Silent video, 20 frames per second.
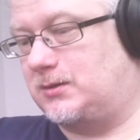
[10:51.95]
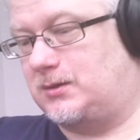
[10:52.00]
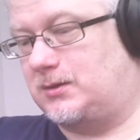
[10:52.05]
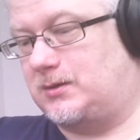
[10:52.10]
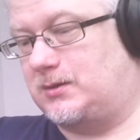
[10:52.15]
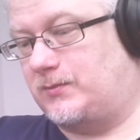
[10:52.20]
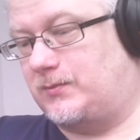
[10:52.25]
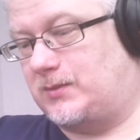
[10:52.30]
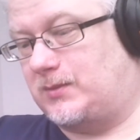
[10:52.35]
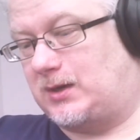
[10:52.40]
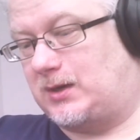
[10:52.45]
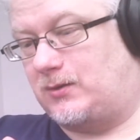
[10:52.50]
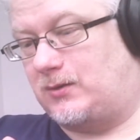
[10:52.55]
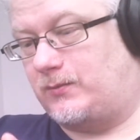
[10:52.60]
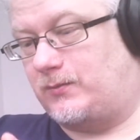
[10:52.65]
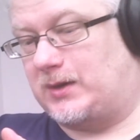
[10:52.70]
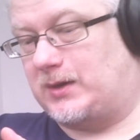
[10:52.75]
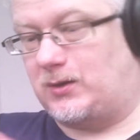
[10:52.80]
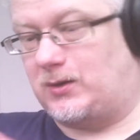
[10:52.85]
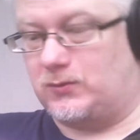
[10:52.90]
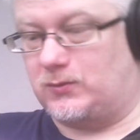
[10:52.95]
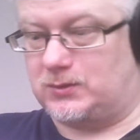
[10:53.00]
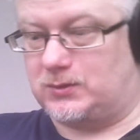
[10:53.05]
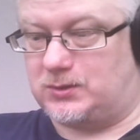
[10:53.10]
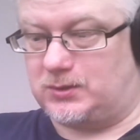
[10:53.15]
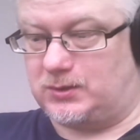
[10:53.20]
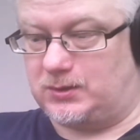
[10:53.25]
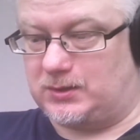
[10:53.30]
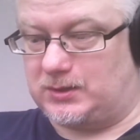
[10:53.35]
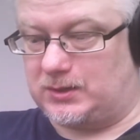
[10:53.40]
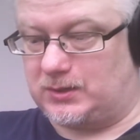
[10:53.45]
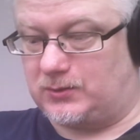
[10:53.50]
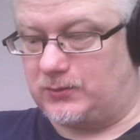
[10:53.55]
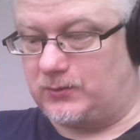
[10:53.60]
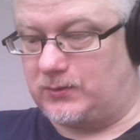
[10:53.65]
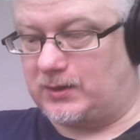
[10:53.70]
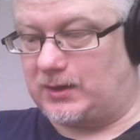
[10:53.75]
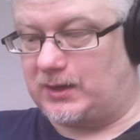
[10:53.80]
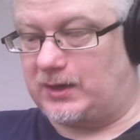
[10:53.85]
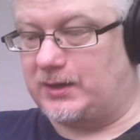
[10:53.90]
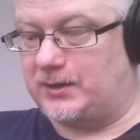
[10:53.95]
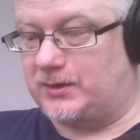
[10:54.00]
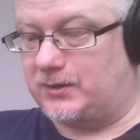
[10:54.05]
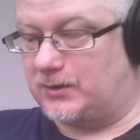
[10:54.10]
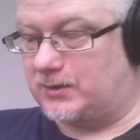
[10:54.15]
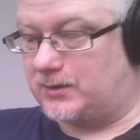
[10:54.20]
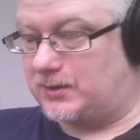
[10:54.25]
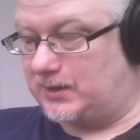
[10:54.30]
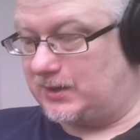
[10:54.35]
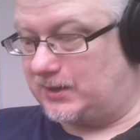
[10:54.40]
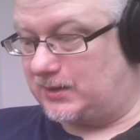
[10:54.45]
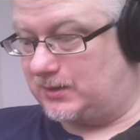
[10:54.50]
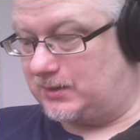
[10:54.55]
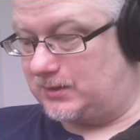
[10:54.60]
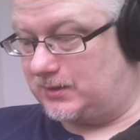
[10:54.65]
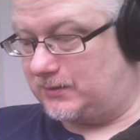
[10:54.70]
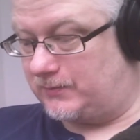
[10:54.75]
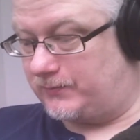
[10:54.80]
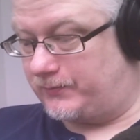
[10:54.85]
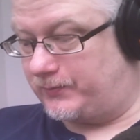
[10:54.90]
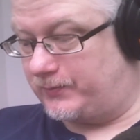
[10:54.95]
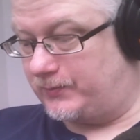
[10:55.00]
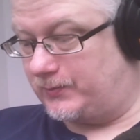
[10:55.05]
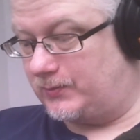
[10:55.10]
the mount that you either can